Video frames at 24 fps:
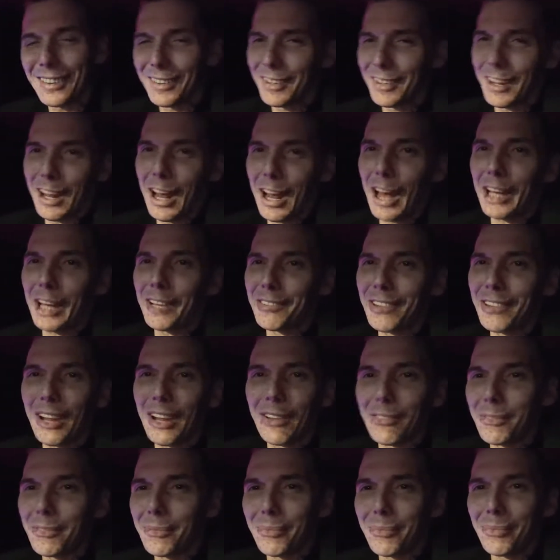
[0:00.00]
I guess
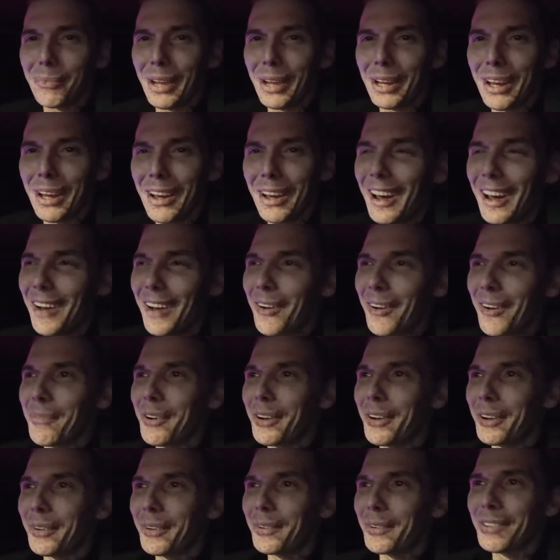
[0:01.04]
that's like how
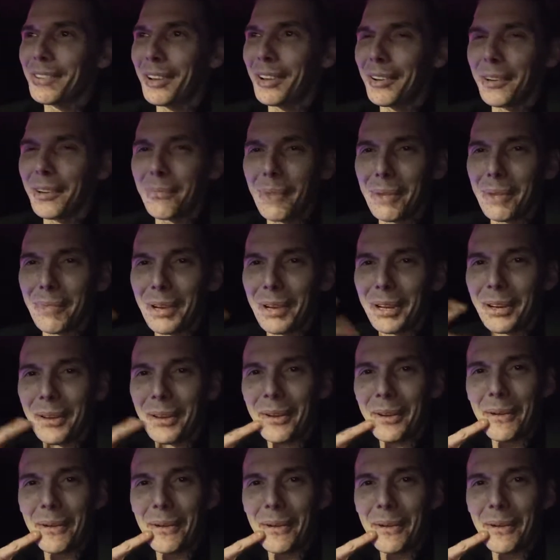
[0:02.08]
America would sound in my mind.